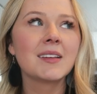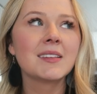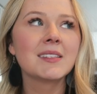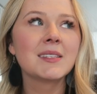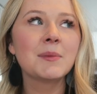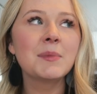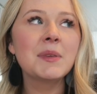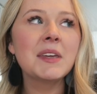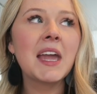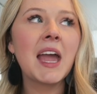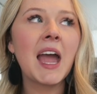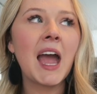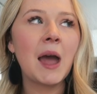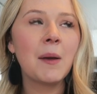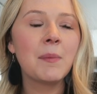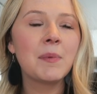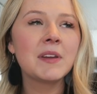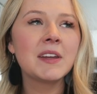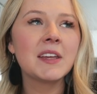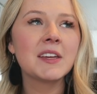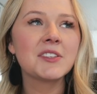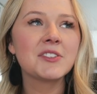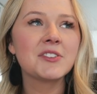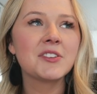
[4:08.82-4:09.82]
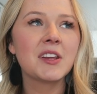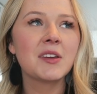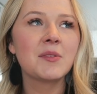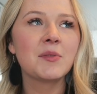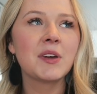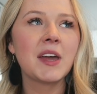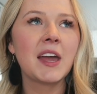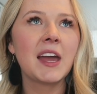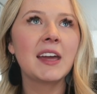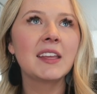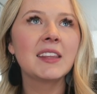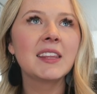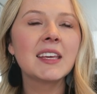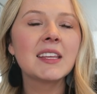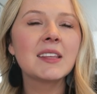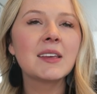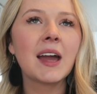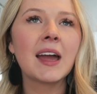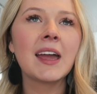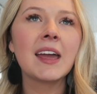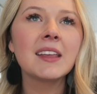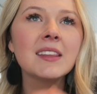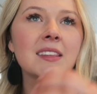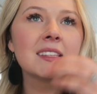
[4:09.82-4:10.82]
something happened yesterday where
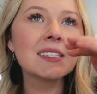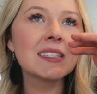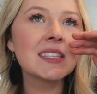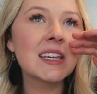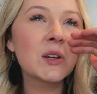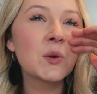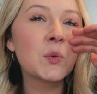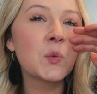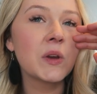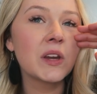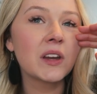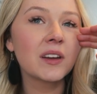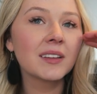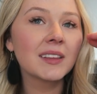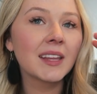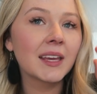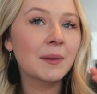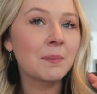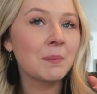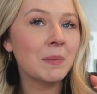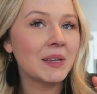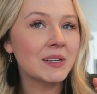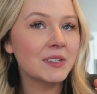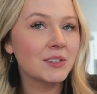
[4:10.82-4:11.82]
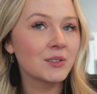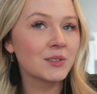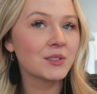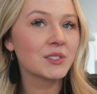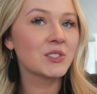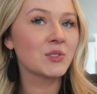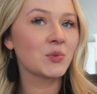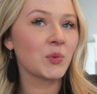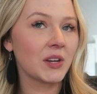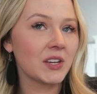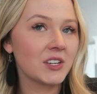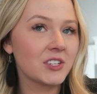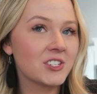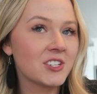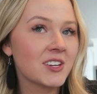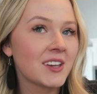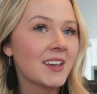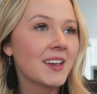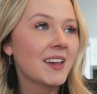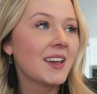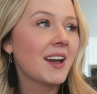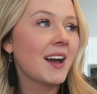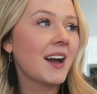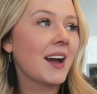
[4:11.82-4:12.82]
I had this like weird like mental switch.
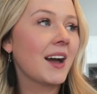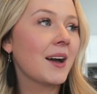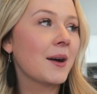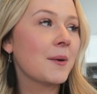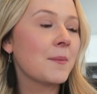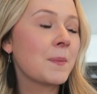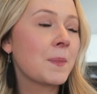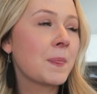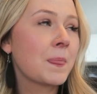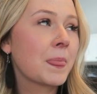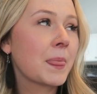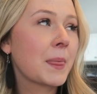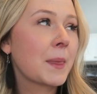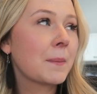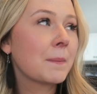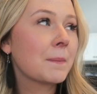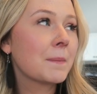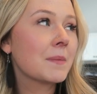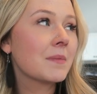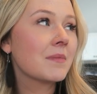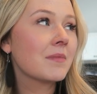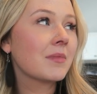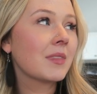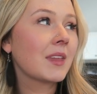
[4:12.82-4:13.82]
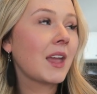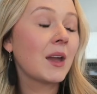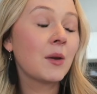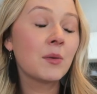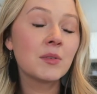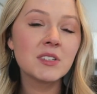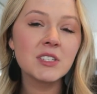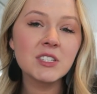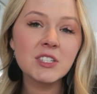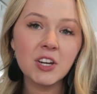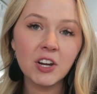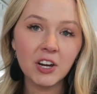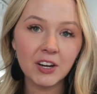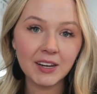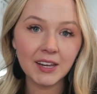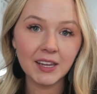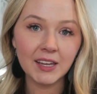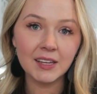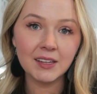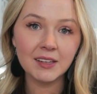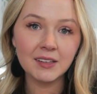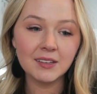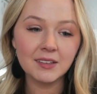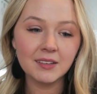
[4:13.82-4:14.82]
I went to
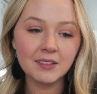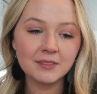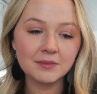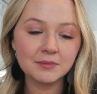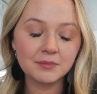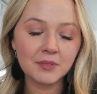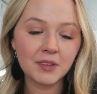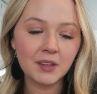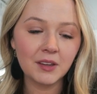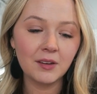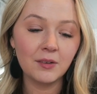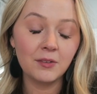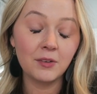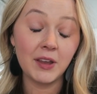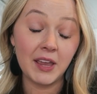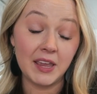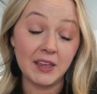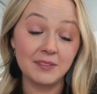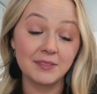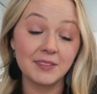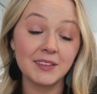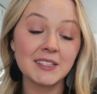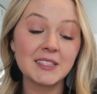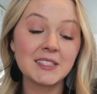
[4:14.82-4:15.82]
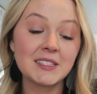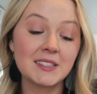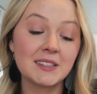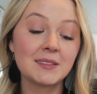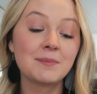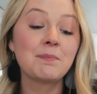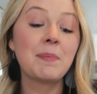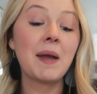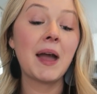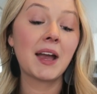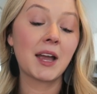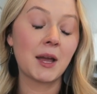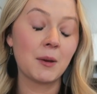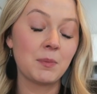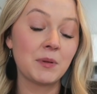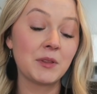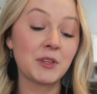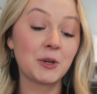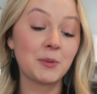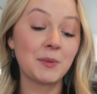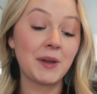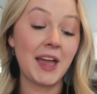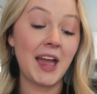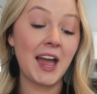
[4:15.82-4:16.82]
Target. Okay, let's back up a
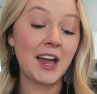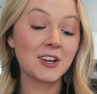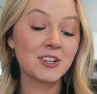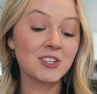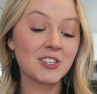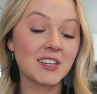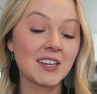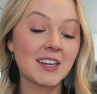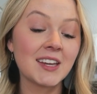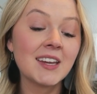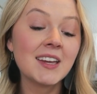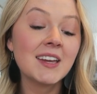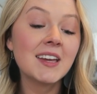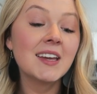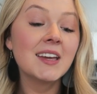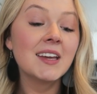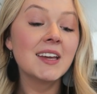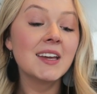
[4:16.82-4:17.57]
little bit. Actually,